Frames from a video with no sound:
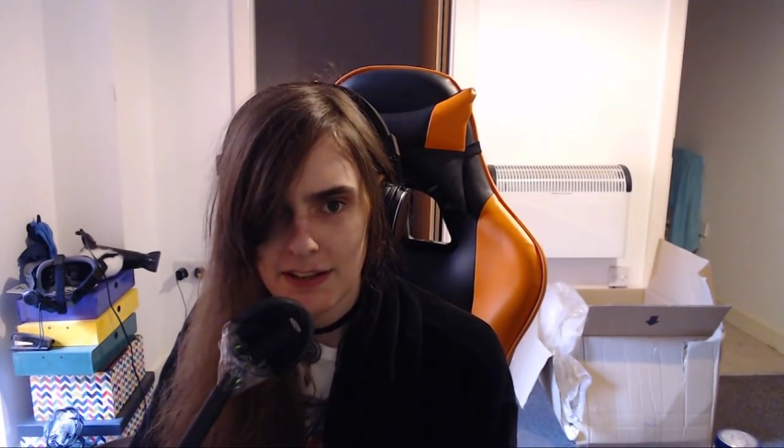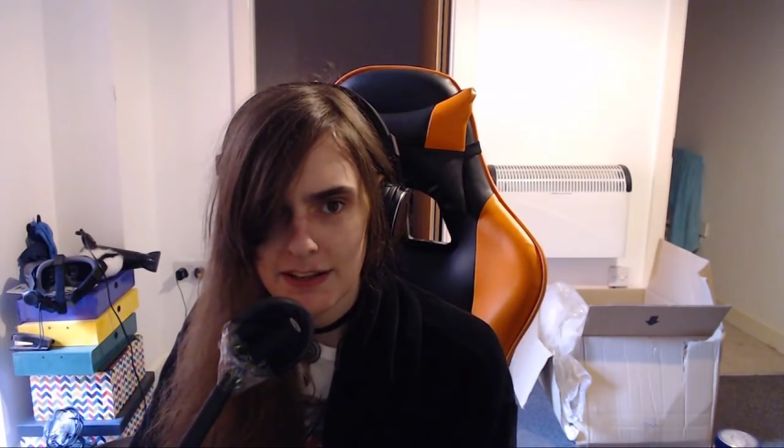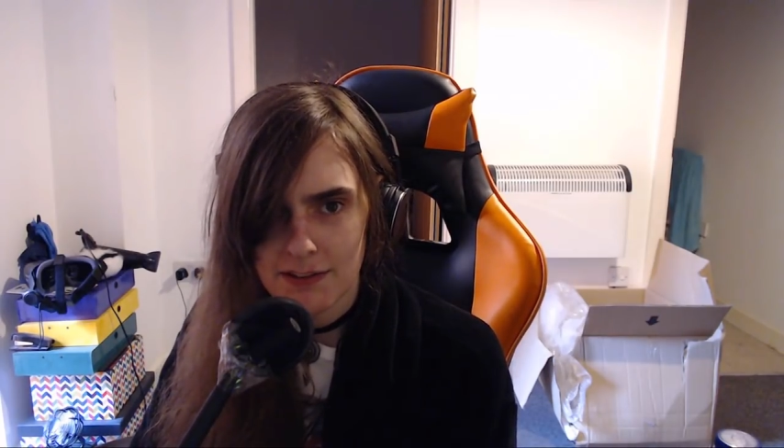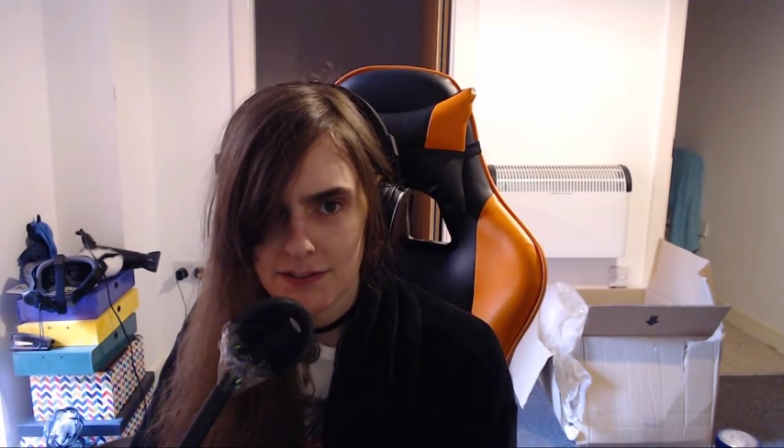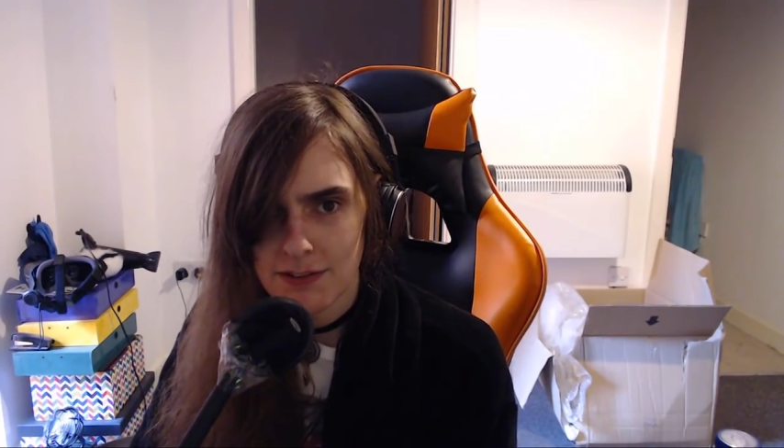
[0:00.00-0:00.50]

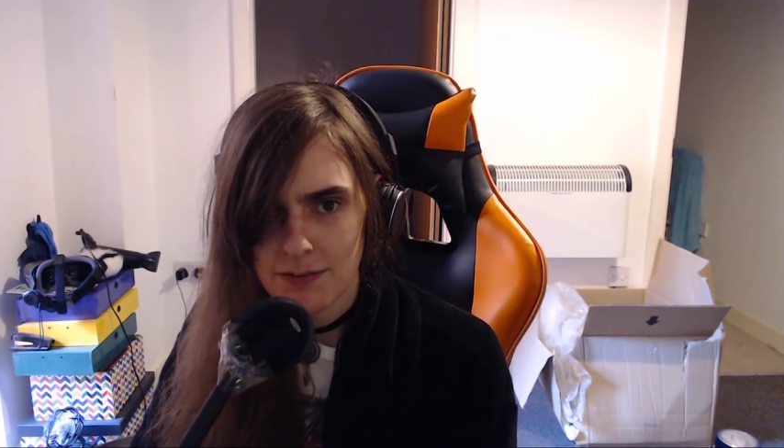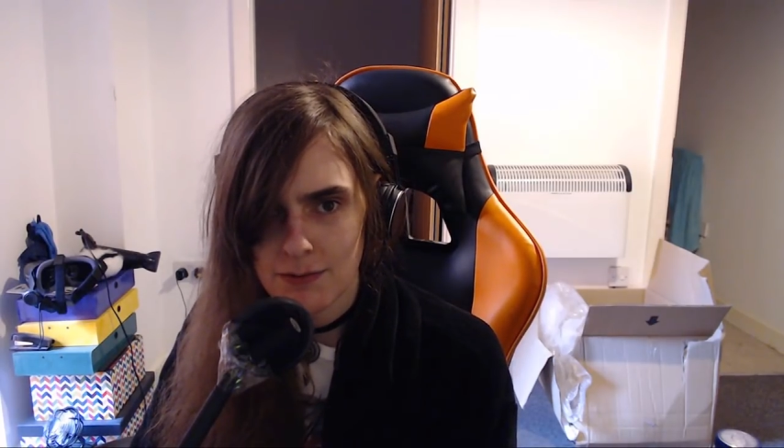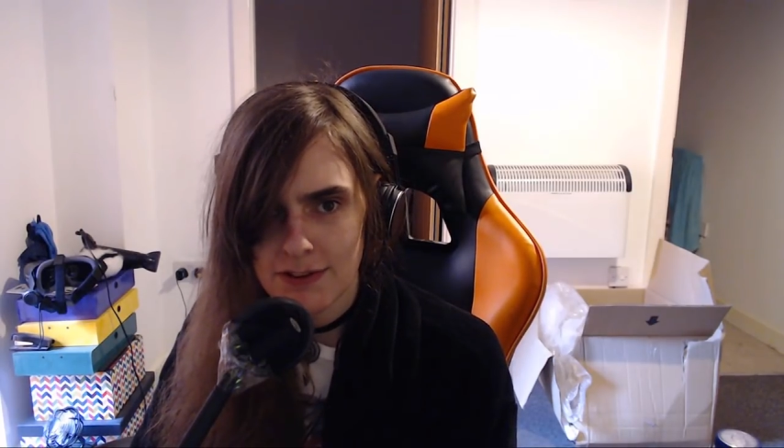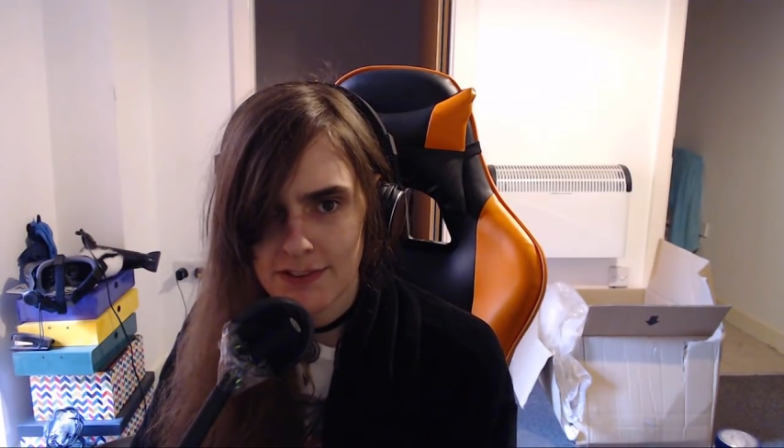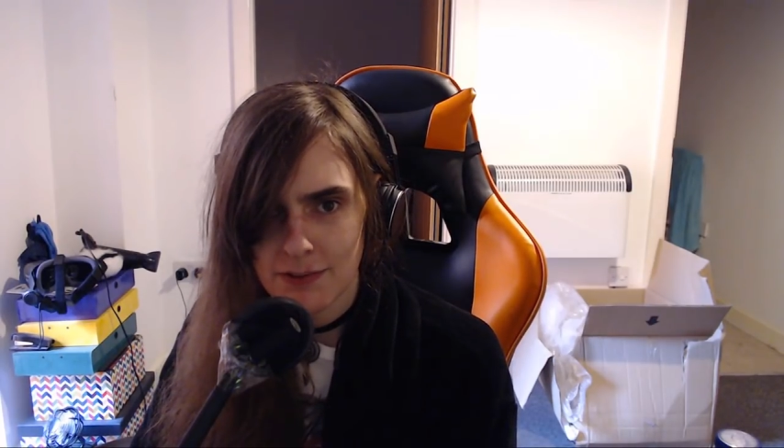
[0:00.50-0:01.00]
in
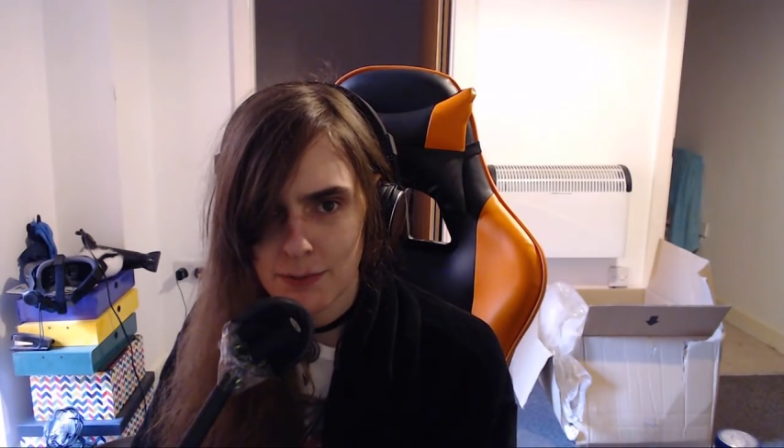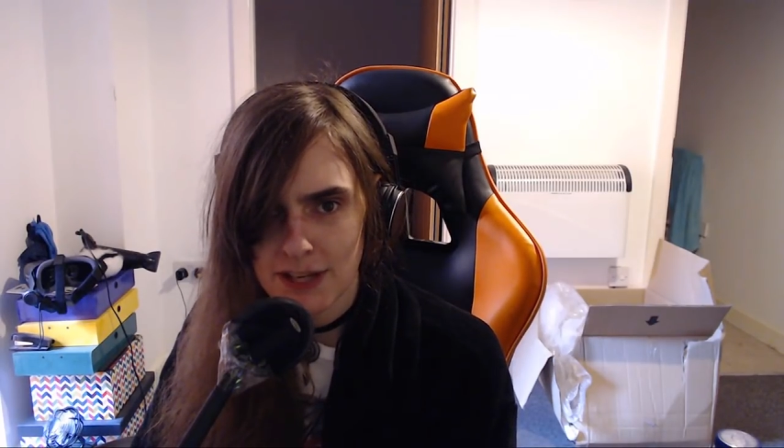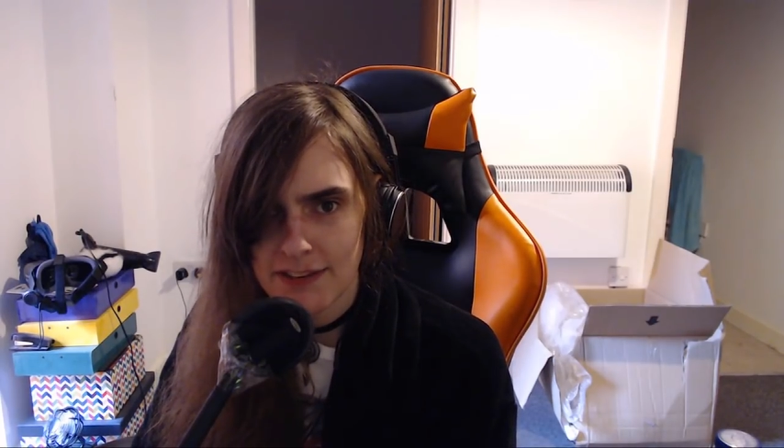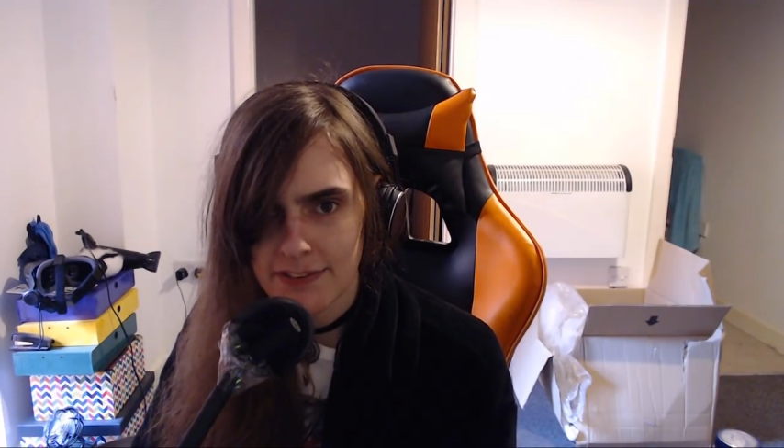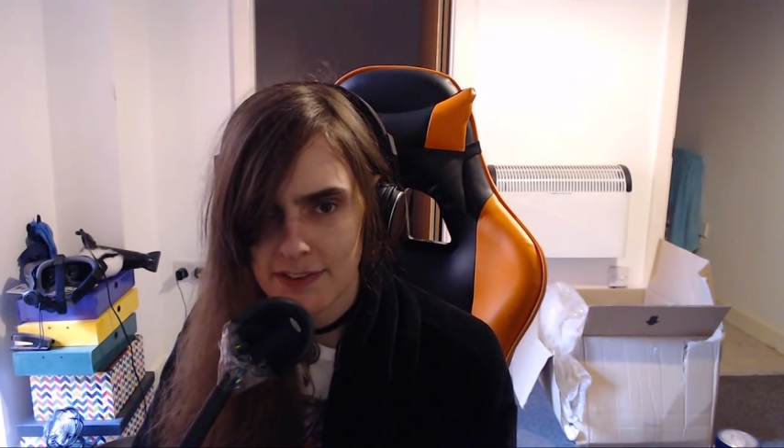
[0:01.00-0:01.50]
recent
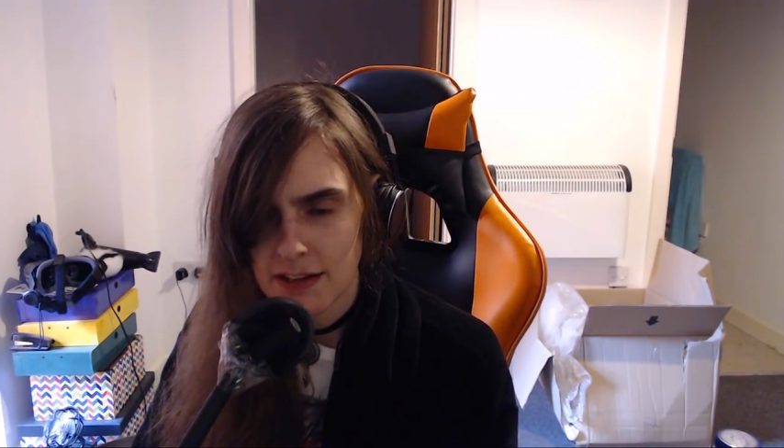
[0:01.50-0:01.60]
weeks,